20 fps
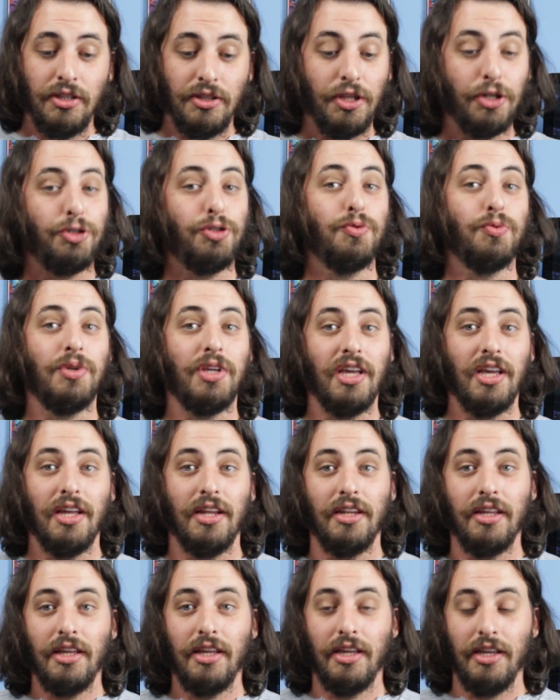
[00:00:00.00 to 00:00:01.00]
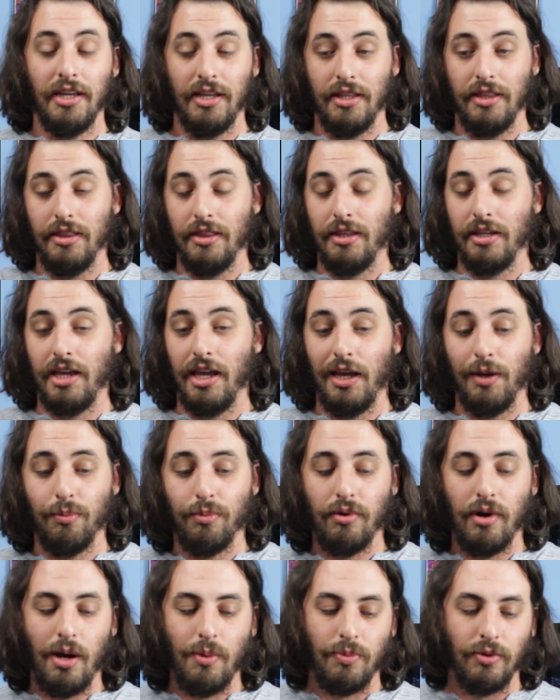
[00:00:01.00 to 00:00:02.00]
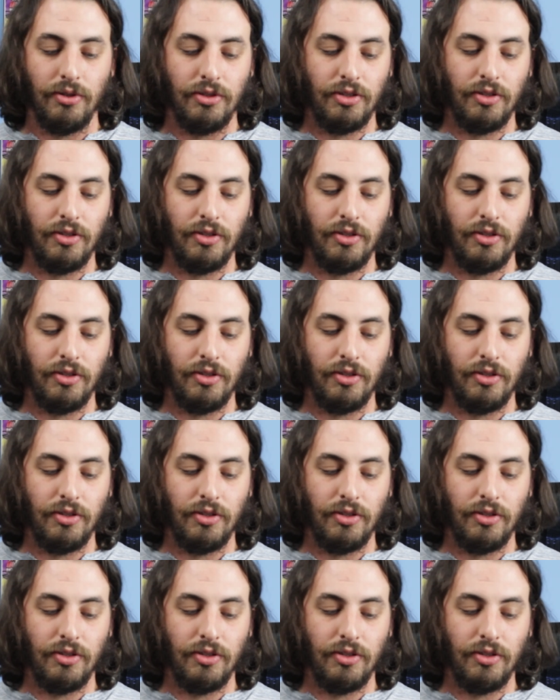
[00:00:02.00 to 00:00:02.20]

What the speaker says: that you get in the game proper.